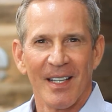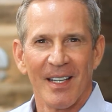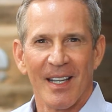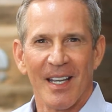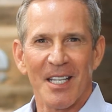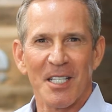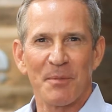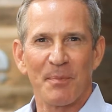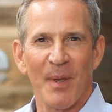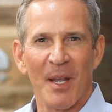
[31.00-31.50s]

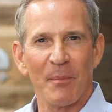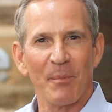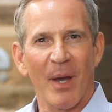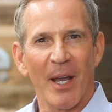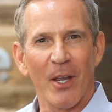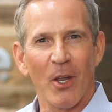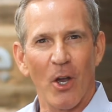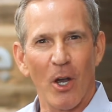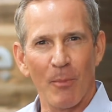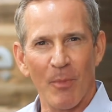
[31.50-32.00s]
is spent
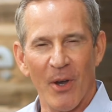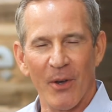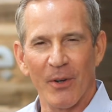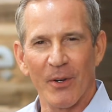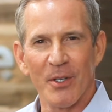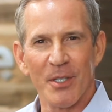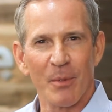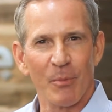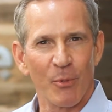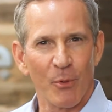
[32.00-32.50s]
by
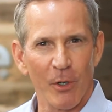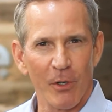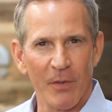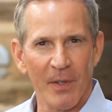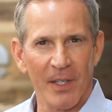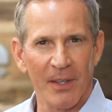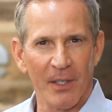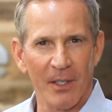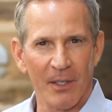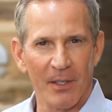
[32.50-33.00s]
homeowners
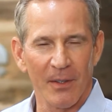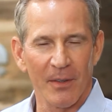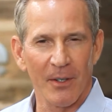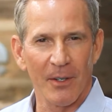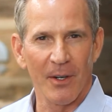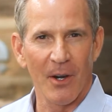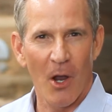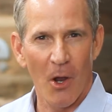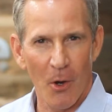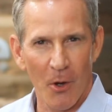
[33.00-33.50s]
improving
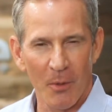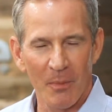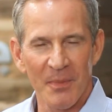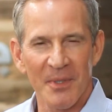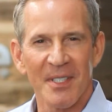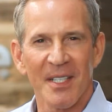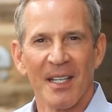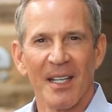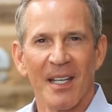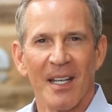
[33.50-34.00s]
their
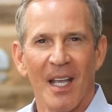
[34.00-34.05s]
homes.